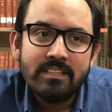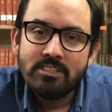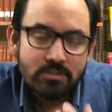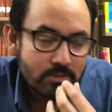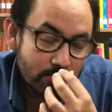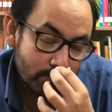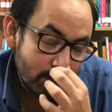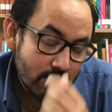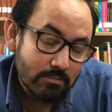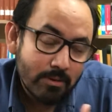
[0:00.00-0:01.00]
you put
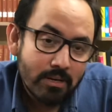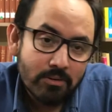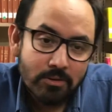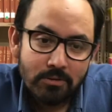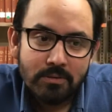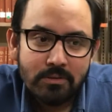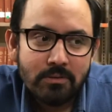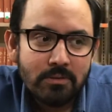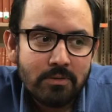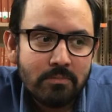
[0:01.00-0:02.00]
the other part, or
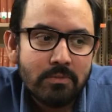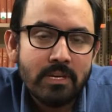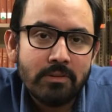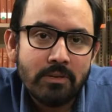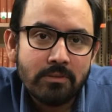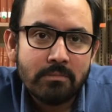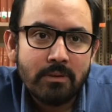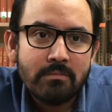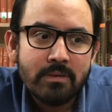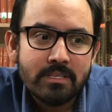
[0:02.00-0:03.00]
you put down the other
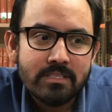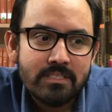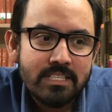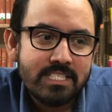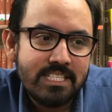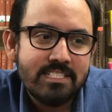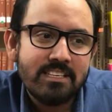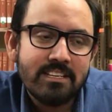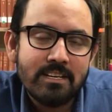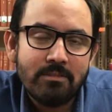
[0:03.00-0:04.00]
part. But it's
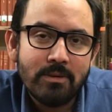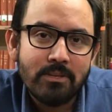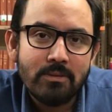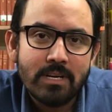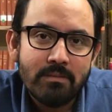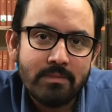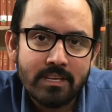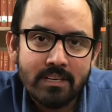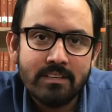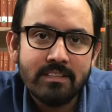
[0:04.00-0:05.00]
easier when you have
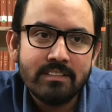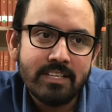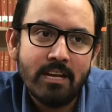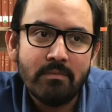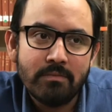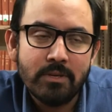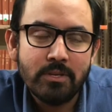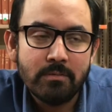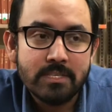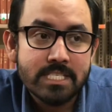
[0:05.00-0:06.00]
the help of the
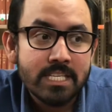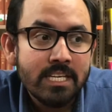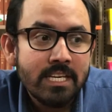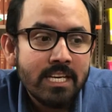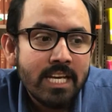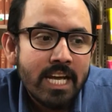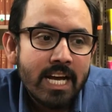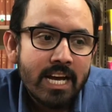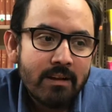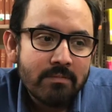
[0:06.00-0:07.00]
university.
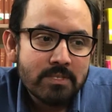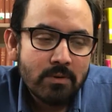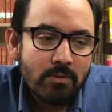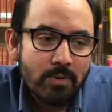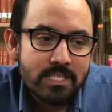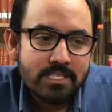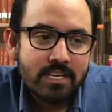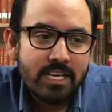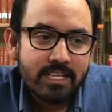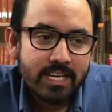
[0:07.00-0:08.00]
So I went
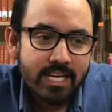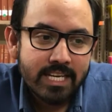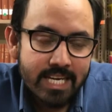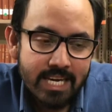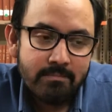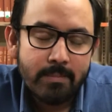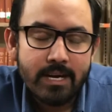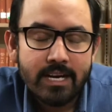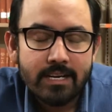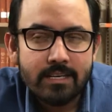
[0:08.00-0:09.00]
there, and then I came
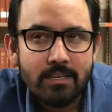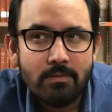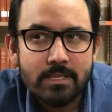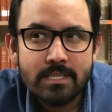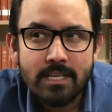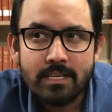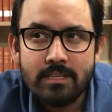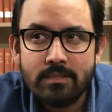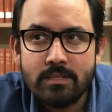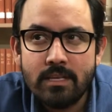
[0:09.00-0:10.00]
back. It was like
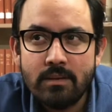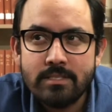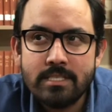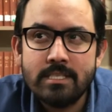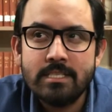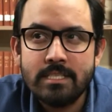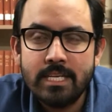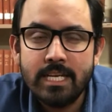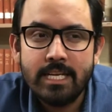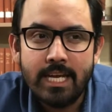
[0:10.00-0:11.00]
in
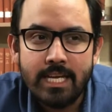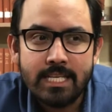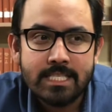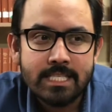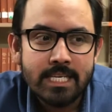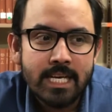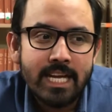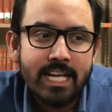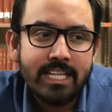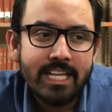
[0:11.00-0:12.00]
2008,
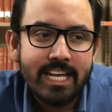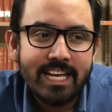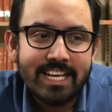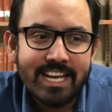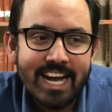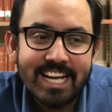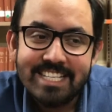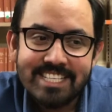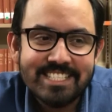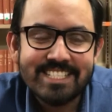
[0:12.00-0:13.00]
and then I
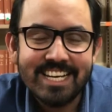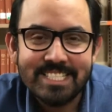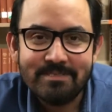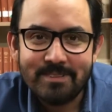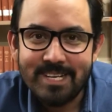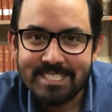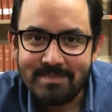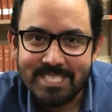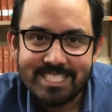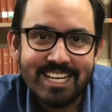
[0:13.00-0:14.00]
didn't study for a
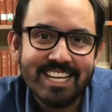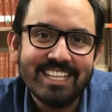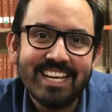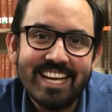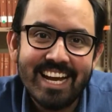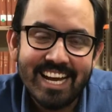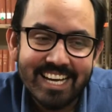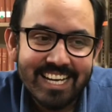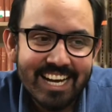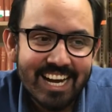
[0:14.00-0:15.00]
semester, and then I